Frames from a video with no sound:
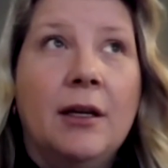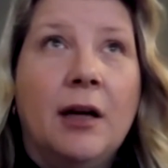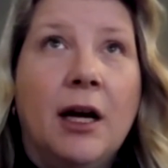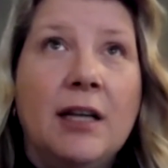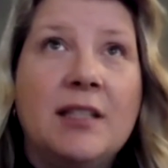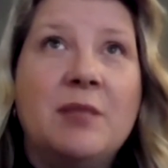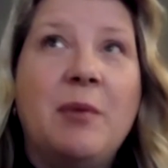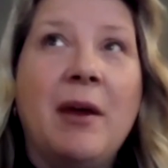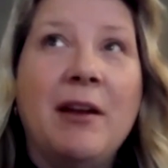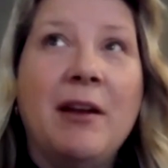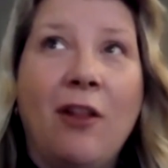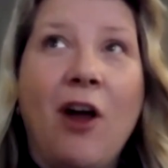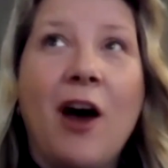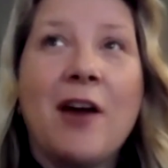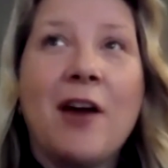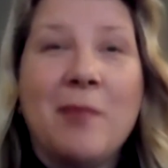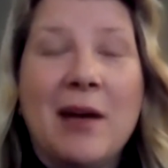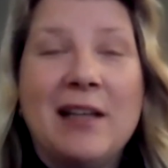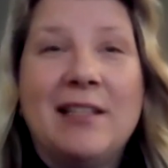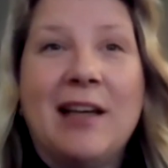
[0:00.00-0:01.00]
I spend a
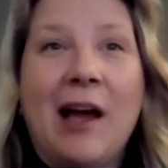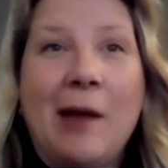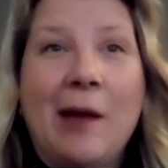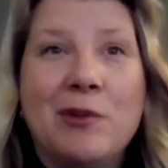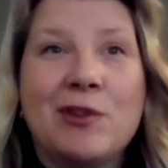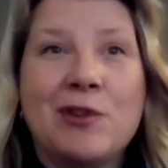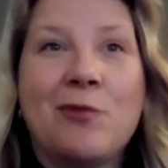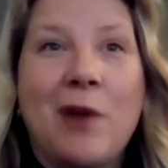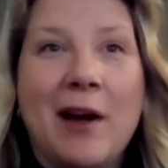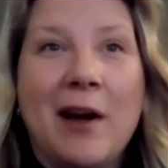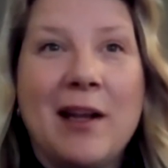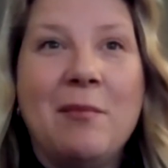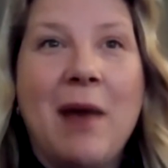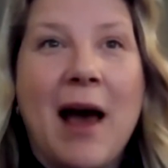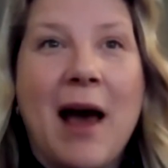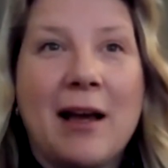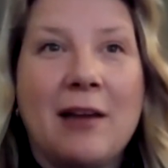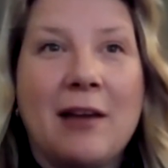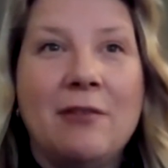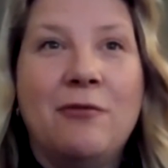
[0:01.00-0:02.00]
lot of my time just running
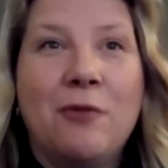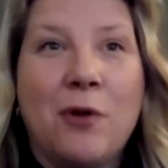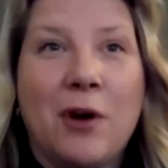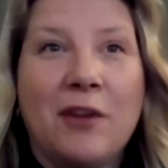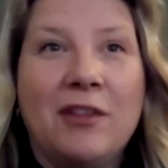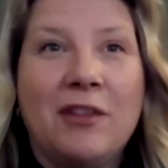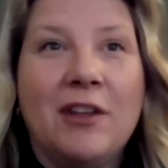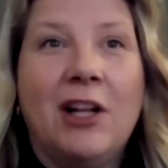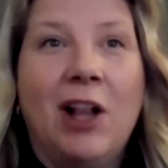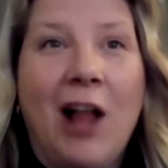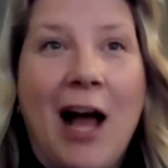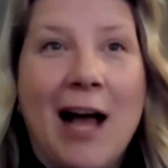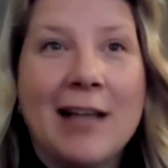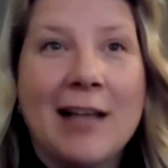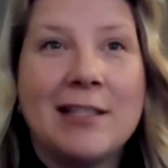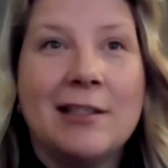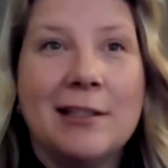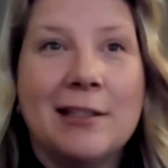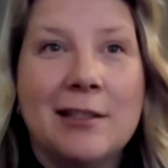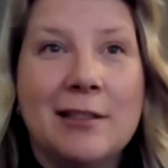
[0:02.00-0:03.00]
back and forth to
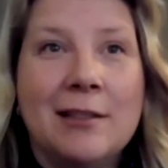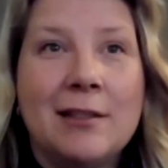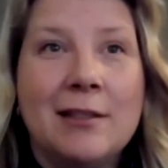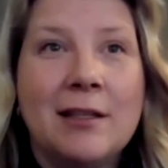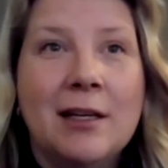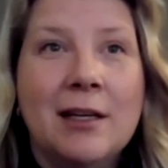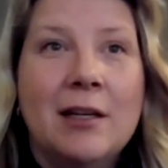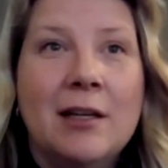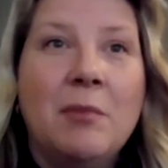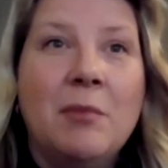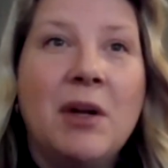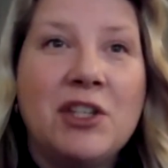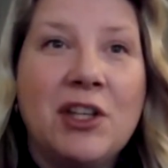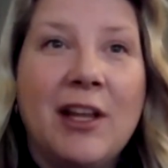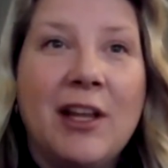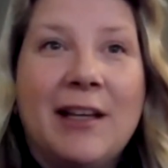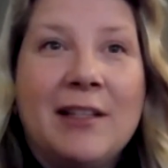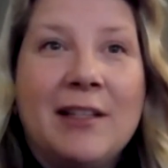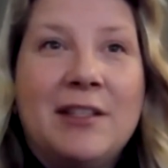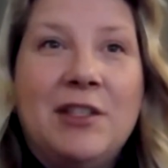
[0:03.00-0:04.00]
classes, much
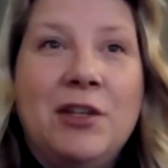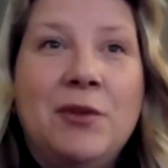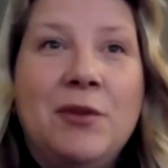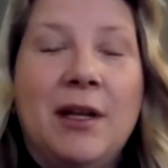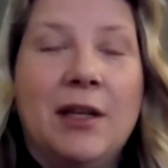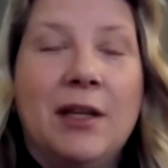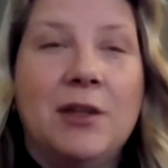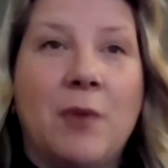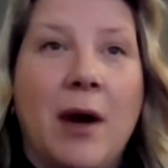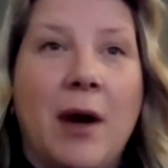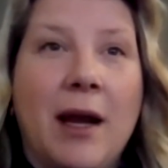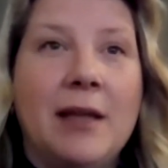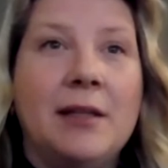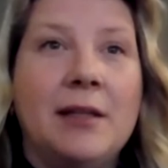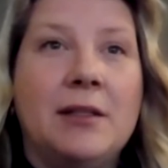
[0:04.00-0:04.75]
like a student, right?